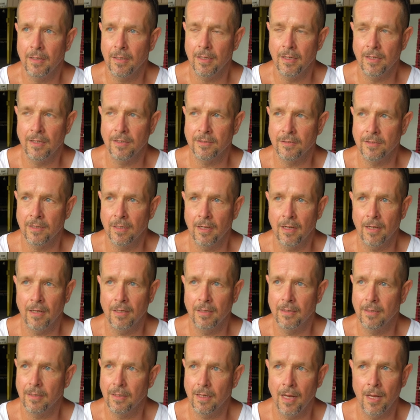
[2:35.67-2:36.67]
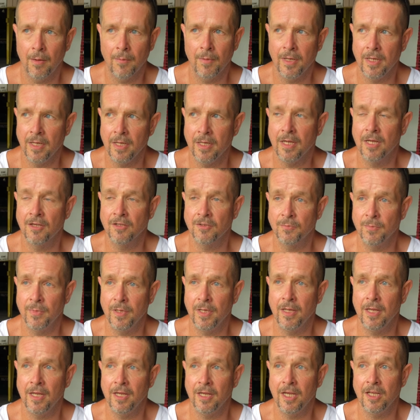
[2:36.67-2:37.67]
He's uh, I mean, he gives
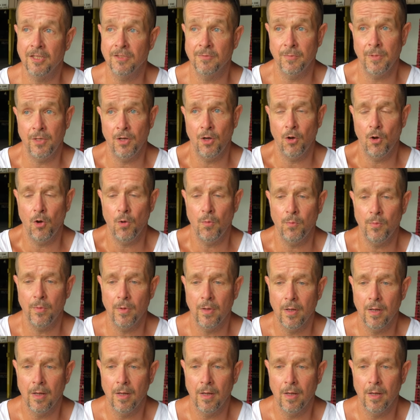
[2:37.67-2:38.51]
me he gives me hope